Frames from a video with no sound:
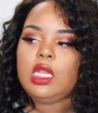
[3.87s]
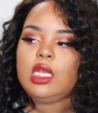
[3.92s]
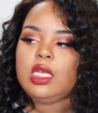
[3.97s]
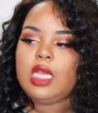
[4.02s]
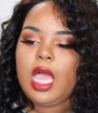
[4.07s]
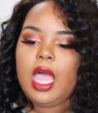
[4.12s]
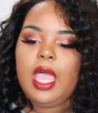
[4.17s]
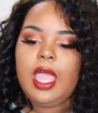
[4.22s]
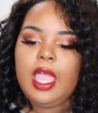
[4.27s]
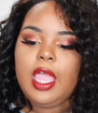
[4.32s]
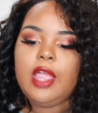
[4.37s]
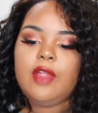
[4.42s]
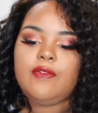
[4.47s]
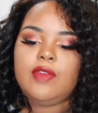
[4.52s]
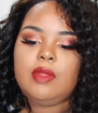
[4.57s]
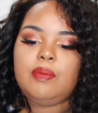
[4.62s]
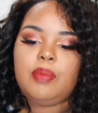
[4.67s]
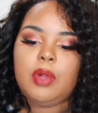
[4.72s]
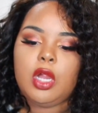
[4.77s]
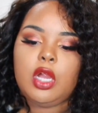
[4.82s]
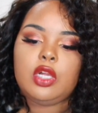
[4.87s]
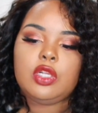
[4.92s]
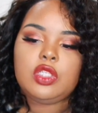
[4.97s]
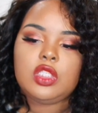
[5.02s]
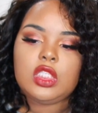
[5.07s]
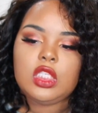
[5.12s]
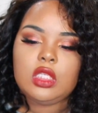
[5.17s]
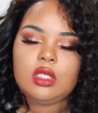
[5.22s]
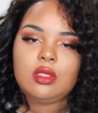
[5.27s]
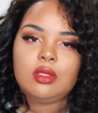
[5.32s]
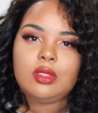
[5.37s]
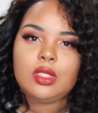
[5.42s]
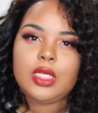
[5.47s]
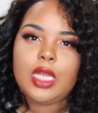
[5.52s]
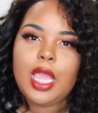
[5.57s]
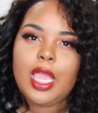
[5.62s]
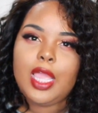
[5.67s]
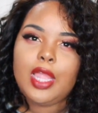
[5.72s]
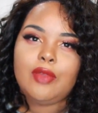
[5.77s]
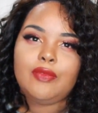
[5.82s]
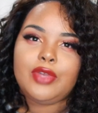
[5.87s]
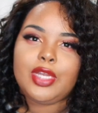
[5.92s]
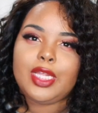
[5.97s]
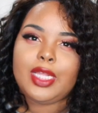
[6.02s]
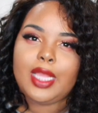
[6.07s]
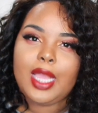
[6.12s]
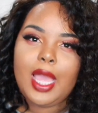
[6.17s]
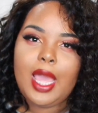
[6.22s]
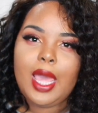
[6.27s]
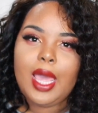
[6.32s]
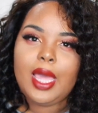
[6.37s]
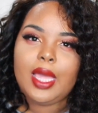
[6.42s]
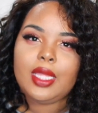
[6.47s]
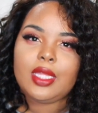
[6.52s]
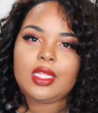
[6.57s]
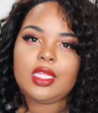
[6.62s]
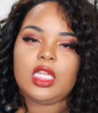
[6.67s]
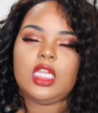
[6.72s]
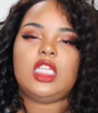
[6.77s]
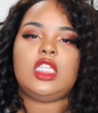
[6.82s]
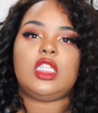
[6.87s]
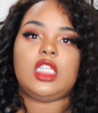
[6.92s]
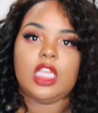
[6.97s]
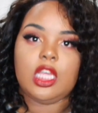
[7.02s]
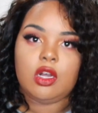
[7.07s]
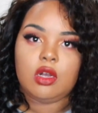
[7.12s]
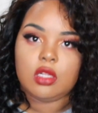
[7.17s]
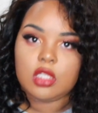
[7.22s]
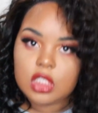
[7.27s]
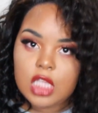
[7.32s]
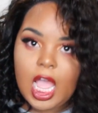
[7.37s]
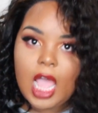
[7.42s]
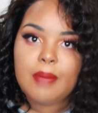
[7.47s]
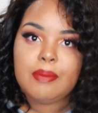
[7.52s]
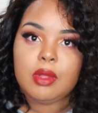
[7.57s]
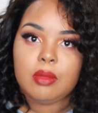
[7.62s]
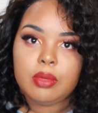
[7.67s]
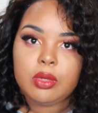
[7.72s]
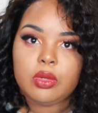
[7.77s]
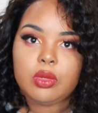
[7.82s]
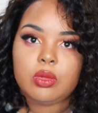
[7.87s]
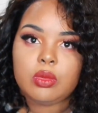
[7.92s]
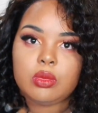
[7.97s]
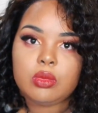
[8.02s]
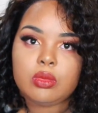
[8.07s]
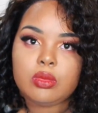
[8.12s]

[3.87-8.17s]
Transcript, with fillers: not every person not every guy is get on top of topable